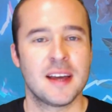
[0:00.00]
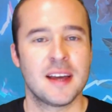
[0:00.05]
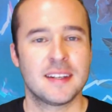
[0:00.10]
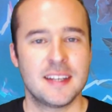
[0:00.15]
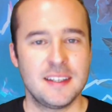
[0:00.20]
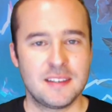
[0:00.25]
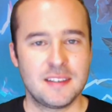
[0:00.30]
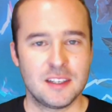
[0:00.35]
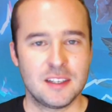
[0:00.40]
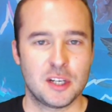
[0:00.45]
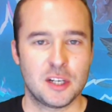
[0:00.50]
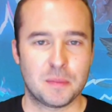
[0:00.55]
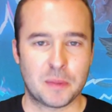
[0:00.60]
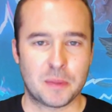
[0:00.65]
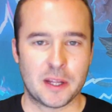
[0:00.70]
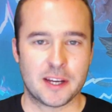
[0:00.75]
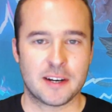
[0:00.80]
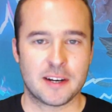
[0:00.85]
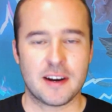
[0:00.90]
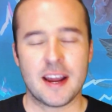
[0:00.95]
TCG
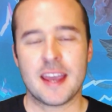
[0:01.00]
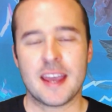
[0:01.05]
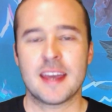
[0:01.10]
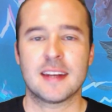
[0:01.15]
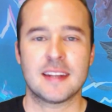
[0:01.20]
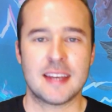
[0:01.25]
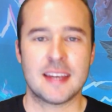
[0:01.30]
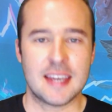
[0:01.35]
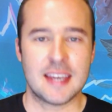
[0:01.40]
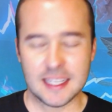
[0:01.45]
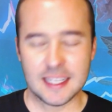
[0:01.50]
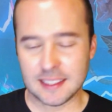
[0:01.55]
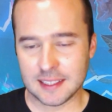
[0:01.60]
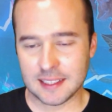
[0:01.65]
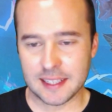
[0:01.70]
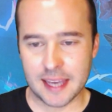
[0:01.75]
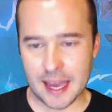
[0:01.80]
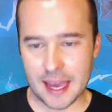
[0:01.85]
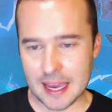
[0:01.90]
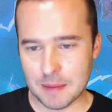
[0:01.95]
Player and Inked
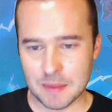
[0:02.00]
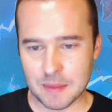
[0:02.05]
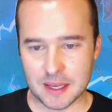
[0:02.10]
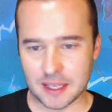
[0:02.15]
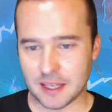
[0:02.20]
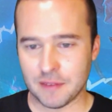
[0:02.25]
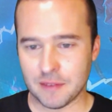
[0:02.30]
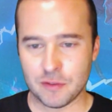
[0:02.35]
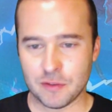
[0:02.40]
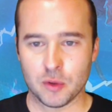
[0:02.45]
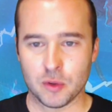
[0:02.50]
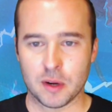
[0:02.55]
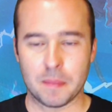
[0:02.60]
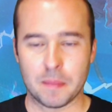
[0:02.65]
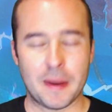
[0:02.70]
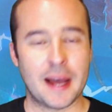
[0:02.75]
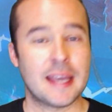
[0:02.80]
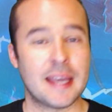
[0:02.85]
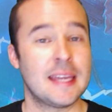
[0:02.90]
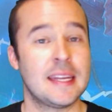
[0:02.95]
Gaming. If you want to
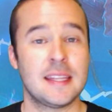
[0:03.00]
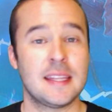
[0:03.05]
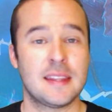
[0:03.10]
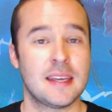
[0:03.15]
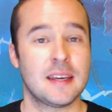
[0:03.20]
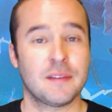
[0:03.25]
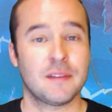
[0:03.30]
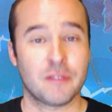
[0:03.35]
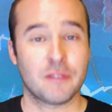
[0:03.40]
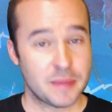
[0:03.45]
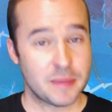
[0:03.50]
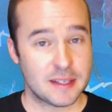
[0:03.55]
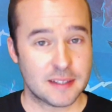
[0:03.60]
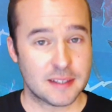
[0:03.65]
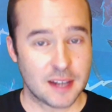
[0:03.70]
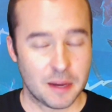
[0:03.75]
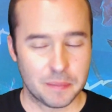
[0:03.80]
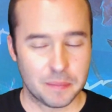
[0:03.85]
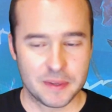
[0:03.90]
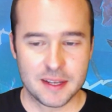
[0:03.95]
buy anything from these
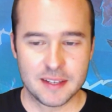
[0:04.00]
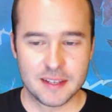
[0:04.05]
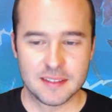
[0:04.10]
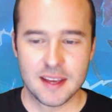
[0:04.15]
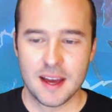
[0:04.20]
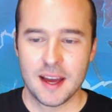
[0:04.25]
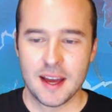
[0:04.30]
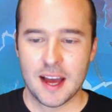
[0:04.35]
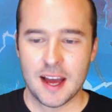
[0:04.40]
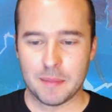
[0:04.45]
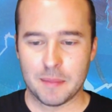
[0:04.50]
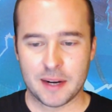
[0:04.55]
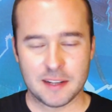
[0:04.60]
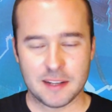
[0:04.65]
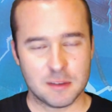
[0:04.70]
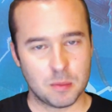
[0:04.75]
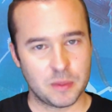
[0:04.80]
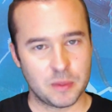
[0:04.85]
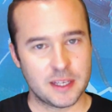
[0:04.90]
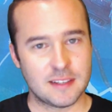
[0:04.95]
companies, I've got
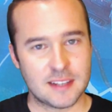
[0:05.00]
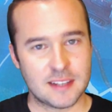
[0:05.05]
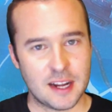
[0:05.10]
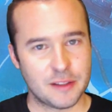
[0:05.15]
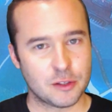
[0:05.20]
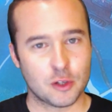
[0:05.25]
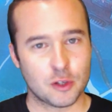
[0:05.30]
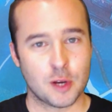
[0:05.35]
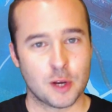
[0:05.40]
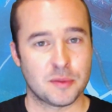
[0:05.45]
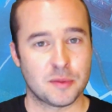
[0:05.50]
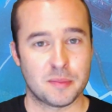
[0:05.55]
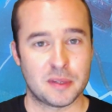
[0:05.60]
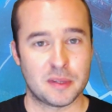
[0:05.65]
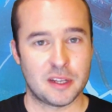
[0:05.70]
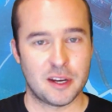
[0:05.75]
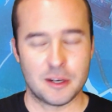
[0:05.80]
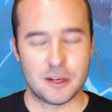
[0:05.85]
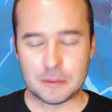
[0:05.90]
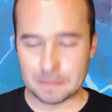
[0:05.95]
some links down in the description
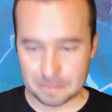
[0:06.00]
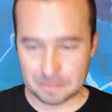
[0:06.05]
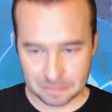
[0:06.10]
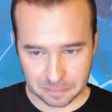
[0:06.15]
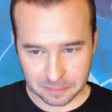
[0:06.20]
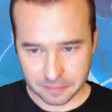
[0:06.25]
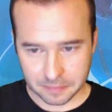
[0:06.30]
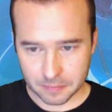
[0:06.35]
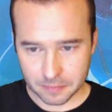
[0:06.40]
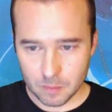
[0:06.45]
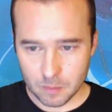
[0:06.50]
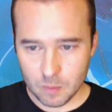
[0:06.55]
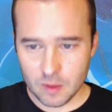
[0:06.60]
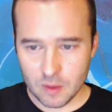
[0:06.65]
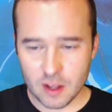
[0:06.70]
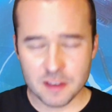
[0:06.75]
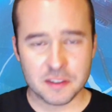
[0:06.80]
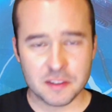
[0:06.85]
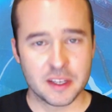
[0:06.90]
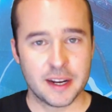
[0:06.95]
below.
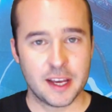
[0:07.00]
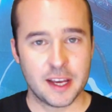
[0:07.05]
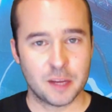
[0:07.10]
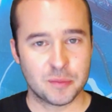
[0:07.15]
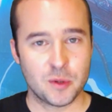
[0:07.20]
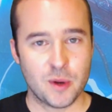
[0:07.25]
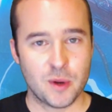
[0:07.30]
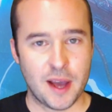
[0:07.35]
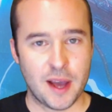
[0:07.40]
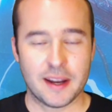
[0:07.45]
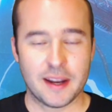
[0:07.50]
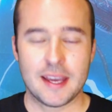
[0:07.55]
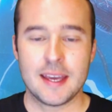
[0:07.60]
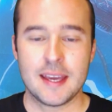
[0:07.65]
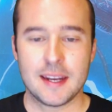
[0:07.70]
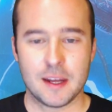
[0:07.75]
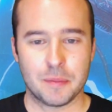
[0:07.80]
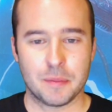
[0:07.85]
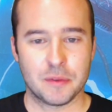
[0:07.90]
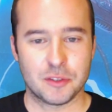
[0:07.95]
It's going to help you out and
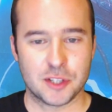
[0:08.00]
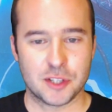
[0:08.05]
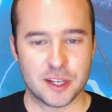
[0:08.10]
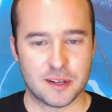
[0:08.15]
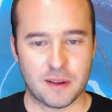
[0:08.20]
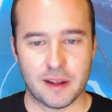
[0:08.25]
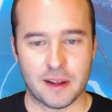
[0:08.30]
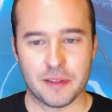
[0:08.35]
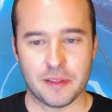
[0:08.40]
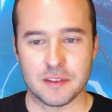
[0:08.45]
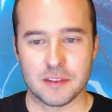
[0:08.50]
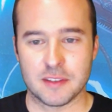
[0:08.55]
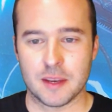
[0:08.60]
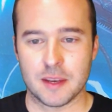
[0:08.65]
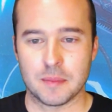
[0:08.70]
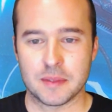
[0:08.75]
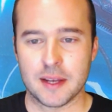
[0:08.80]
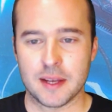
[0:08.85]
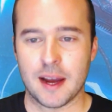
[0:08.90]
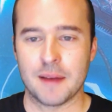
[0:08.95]
help the channel out at the same
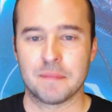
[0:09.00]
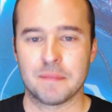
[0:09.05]
time.